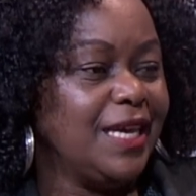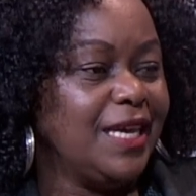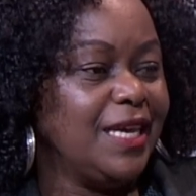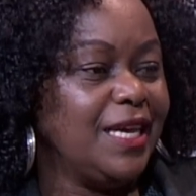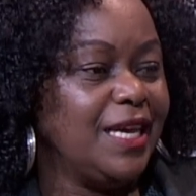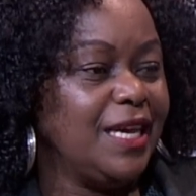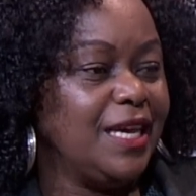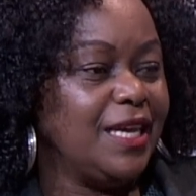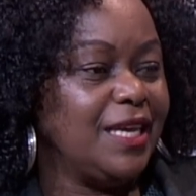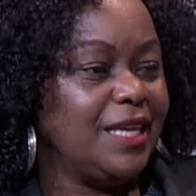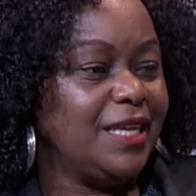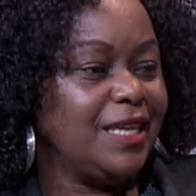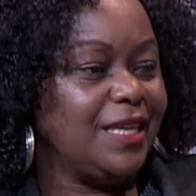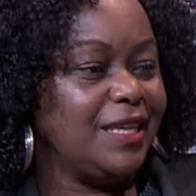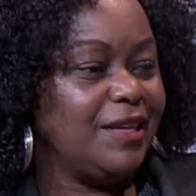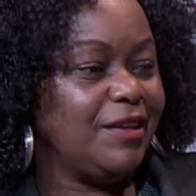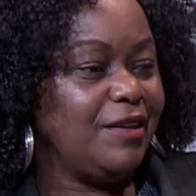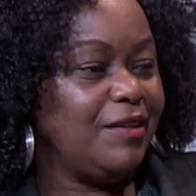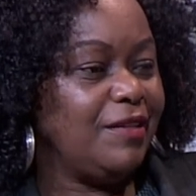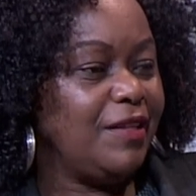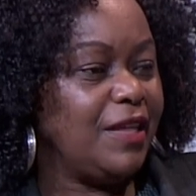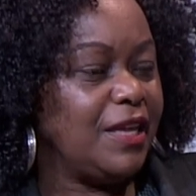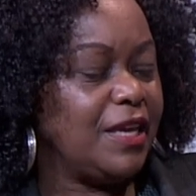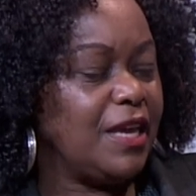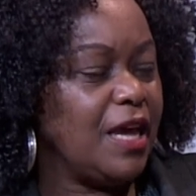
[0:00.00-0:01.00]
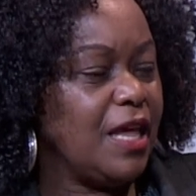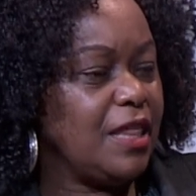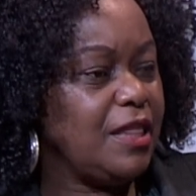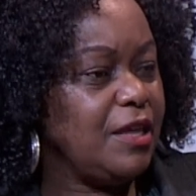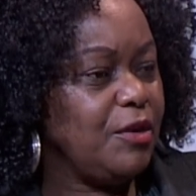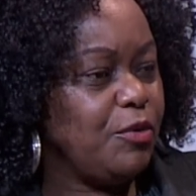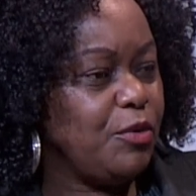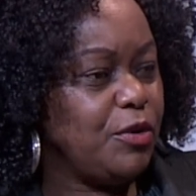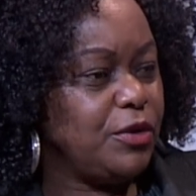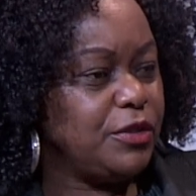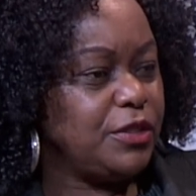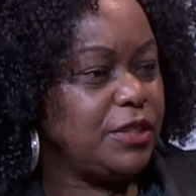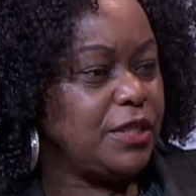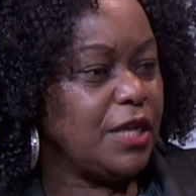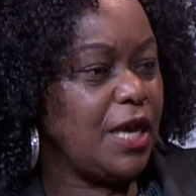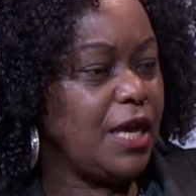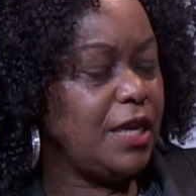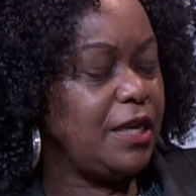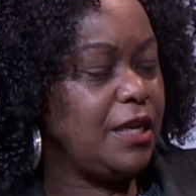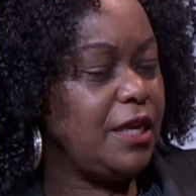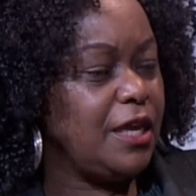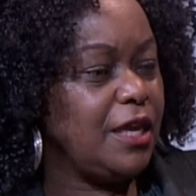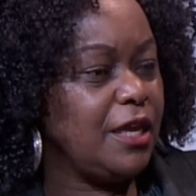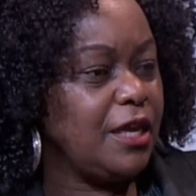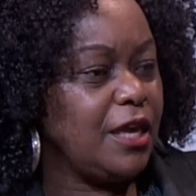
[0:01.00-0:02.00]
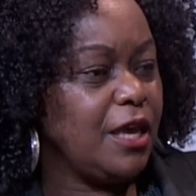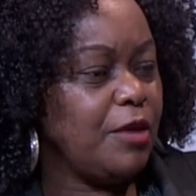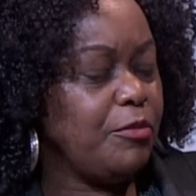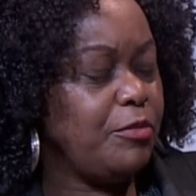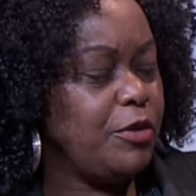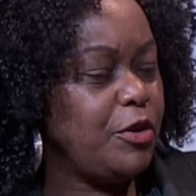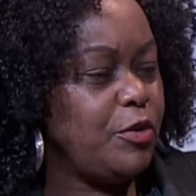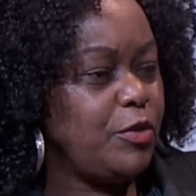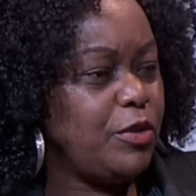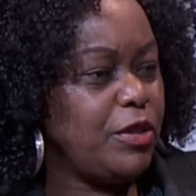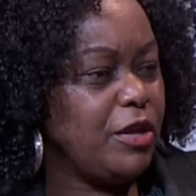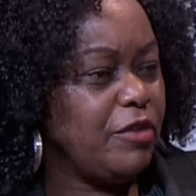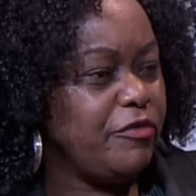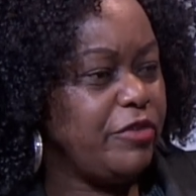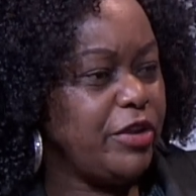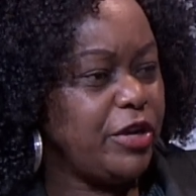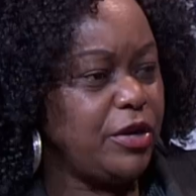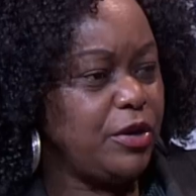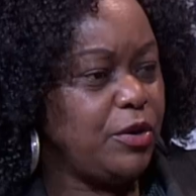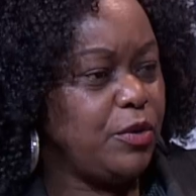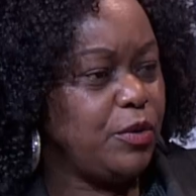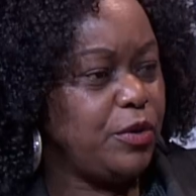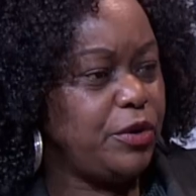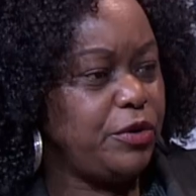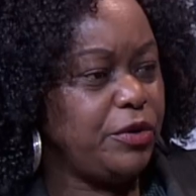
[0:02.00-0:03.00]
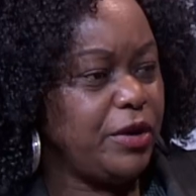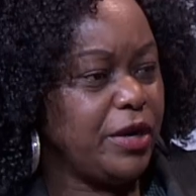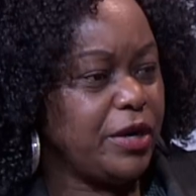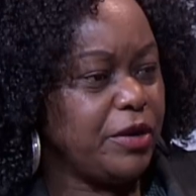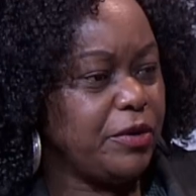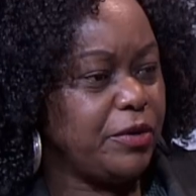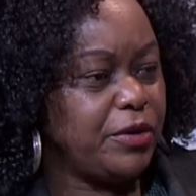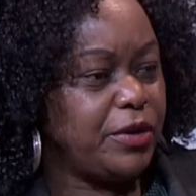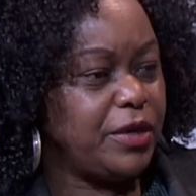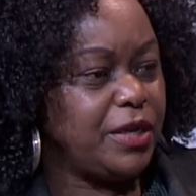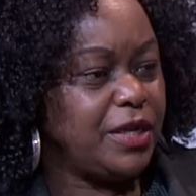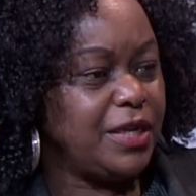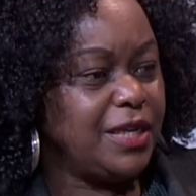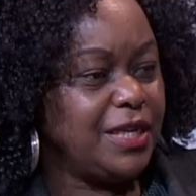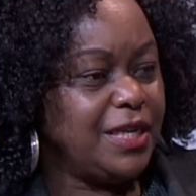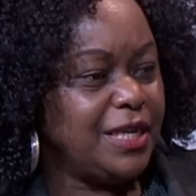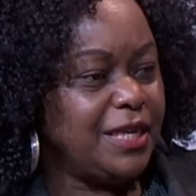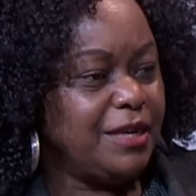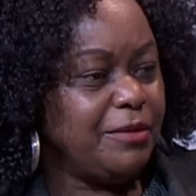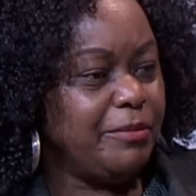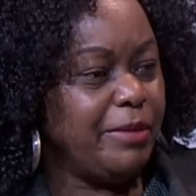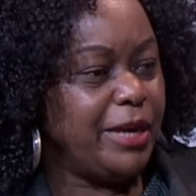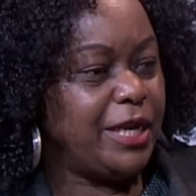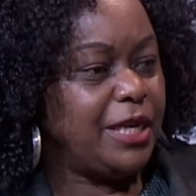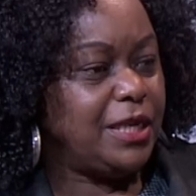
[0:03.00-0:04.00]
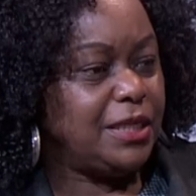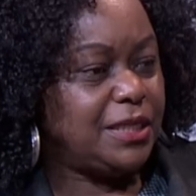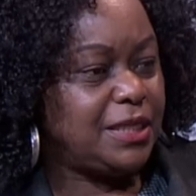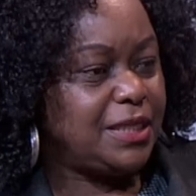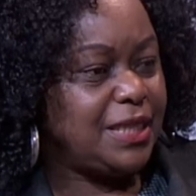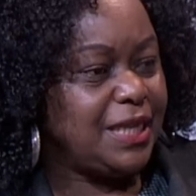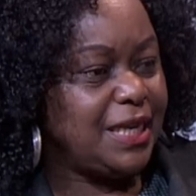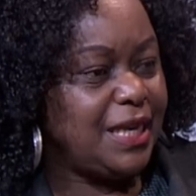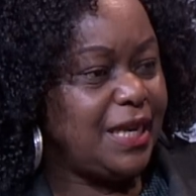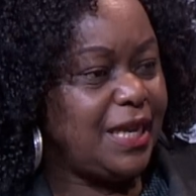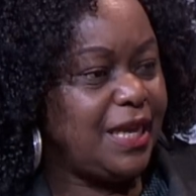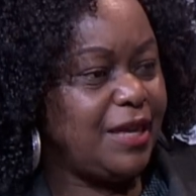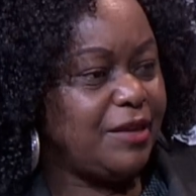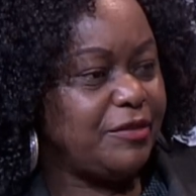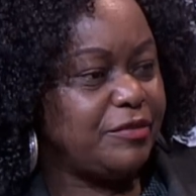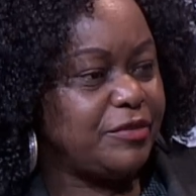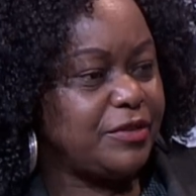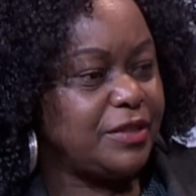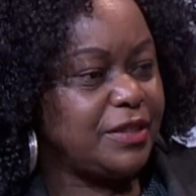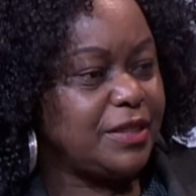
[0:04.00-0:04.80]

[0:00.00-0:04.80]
Igathe came in with a very good record, but he still left.